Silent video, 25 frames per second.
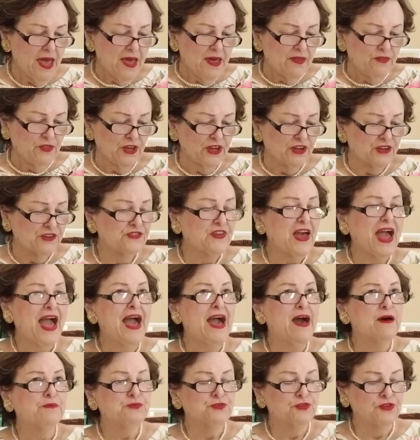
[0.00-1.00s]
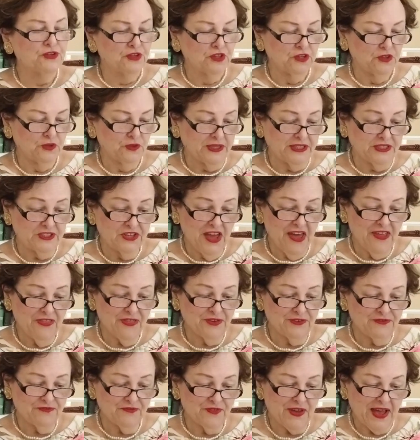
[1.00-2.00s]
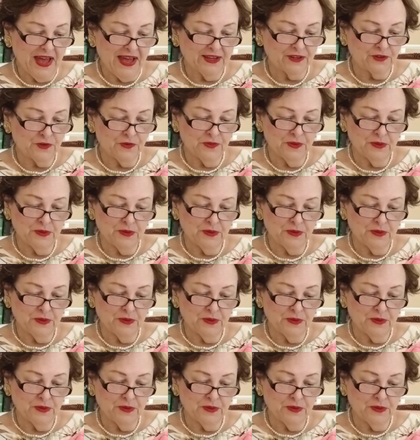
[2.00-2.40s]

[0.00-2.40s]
There's absolutely nothing finer